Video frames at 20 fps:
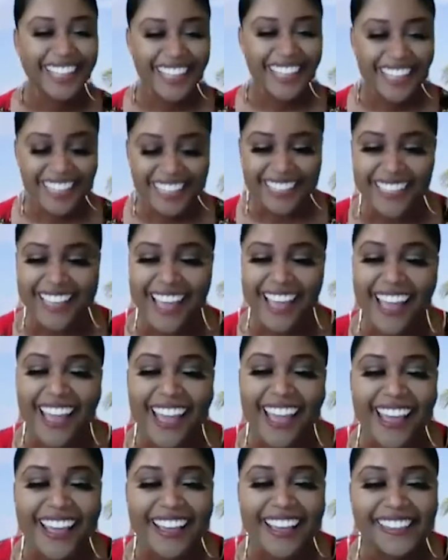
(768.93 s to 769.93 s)

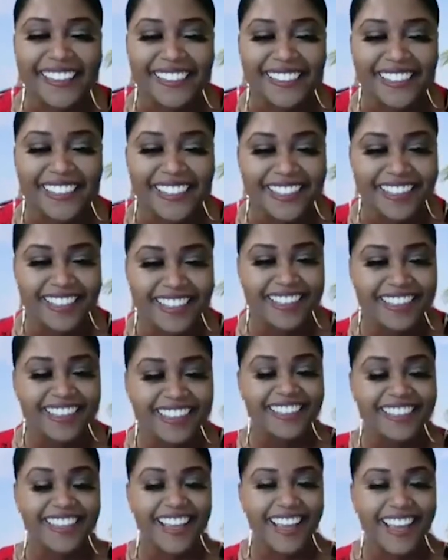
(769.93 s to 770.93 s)

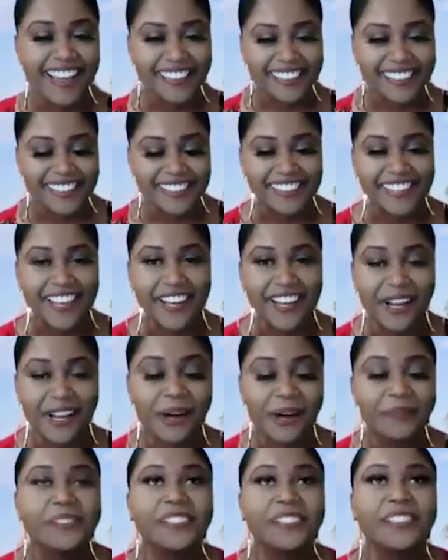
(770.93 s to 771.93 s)
Yes, Shannon, I'm
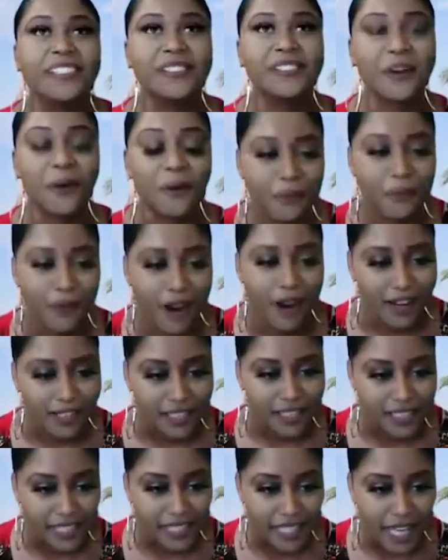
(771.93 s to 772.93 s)
so proud to
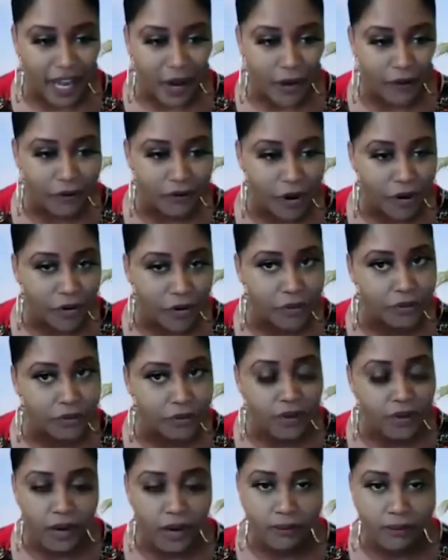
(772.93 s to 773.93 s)
see how far you've
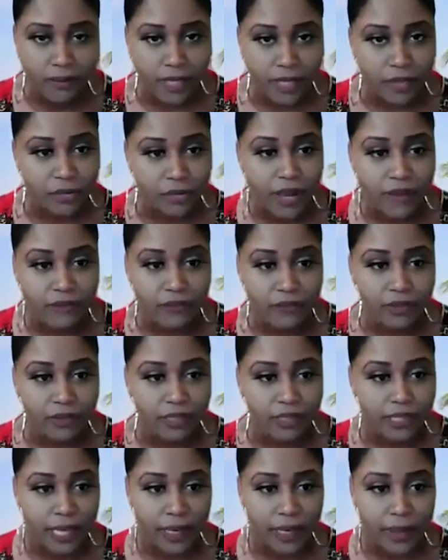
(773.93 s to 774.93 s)
come. Like, you have really
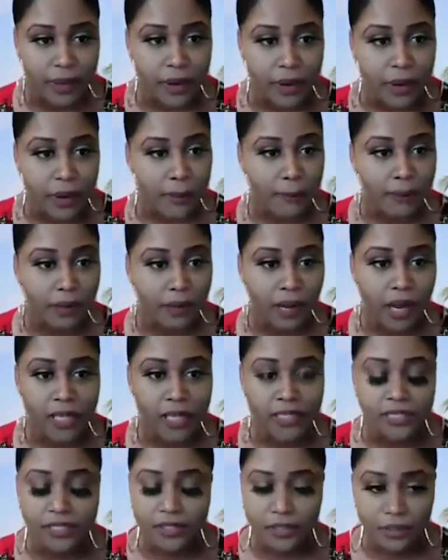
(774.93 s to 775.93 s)

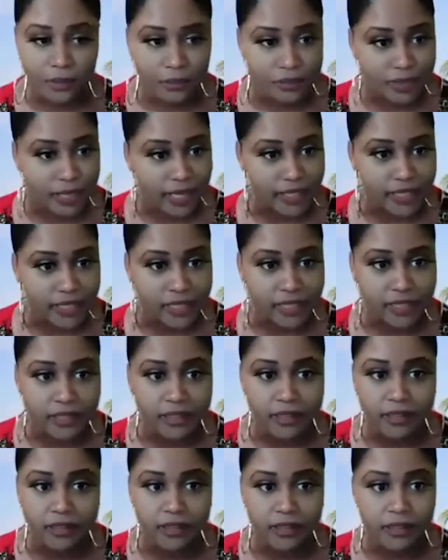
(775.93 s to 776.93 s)
blossomed into
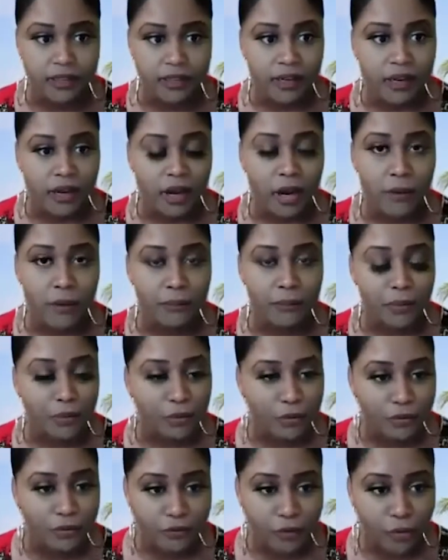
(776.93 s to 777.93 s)
a
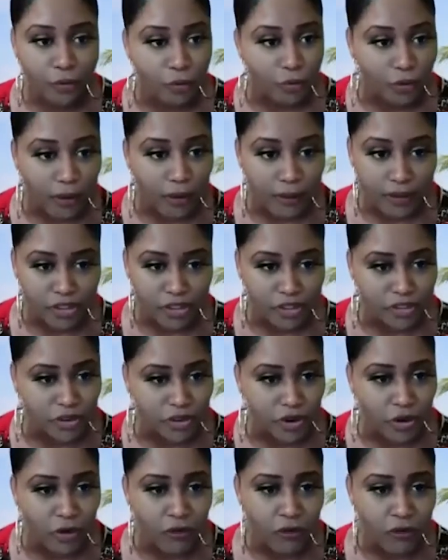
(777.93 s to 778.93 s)
beautiful woman, just
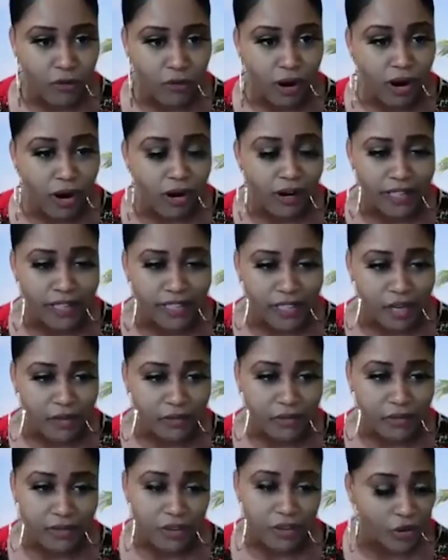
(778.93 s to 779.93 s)
overall, in terms of
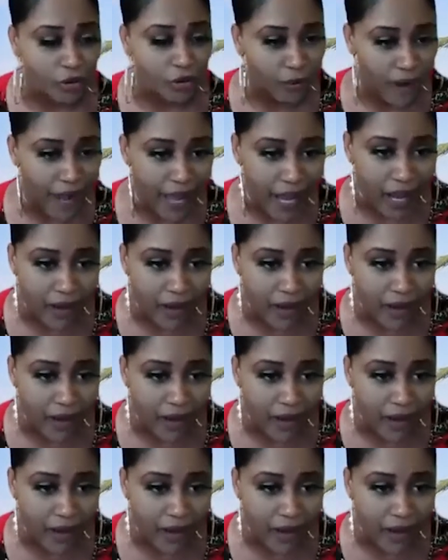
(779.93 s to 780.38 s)
your craft